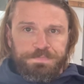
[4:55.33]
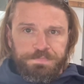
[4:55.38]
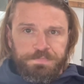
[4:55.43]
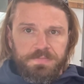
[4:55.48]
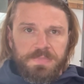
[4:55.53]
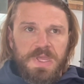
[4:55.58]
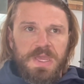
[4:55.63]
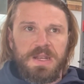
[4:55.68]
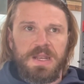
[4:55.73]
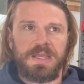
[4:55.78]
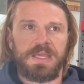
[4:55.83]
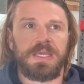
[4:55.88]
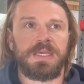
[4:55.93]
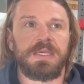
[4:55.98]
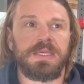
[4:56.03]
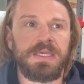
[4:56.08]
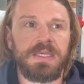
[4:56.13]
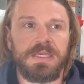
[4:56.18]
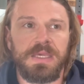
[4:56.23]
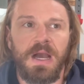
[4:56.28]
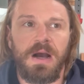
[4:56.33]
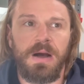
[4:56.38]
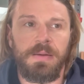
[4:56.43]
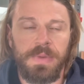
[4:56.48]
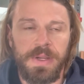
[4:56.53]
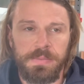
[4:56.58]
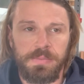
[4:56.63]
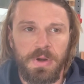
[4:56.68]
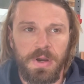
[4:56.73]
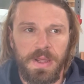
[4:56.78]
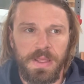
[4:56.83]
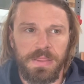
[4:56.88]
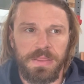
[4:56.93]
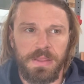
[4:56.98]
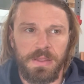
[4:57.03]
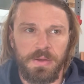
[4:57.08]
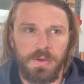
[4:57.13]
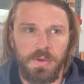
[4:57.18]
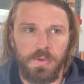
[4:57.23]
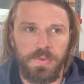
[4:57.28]
I caught my breath.
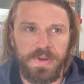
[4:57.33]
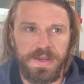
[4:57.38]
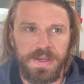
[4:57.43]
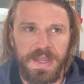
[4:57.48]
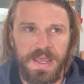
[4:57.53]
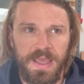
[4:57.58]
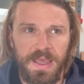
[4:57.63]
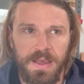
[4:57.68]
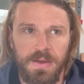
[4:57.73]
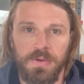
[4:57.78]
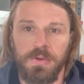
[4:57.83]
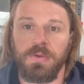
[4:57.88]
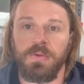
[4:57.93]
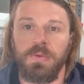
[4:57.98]
went down,